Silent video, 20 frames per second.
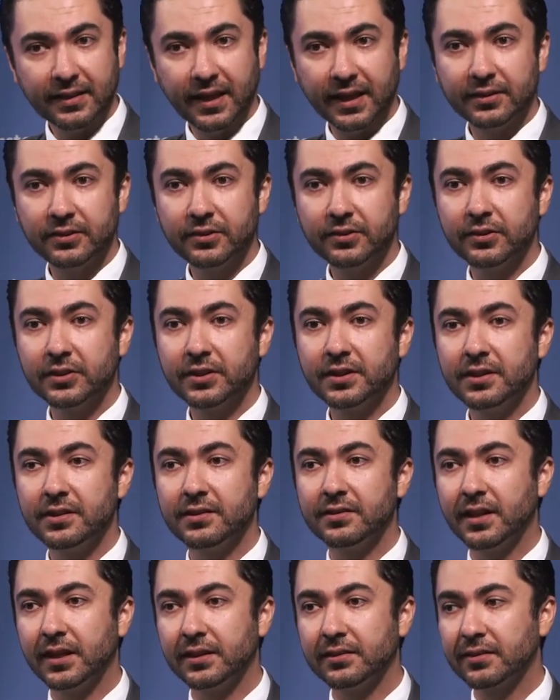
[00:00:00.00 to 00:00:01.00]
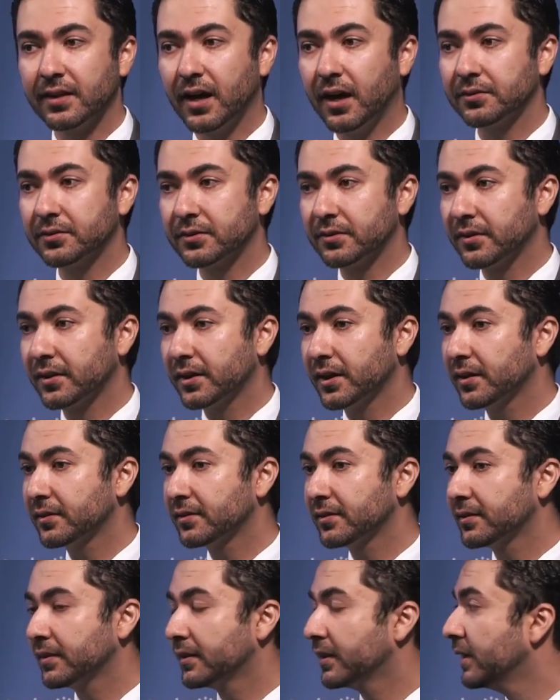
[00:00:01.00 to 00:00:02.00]
than Turkey's and South
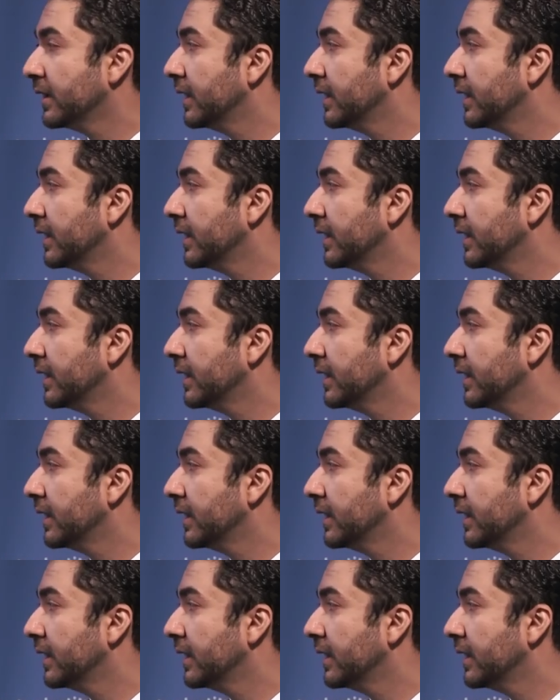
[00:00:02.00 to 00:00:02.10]
Korea's.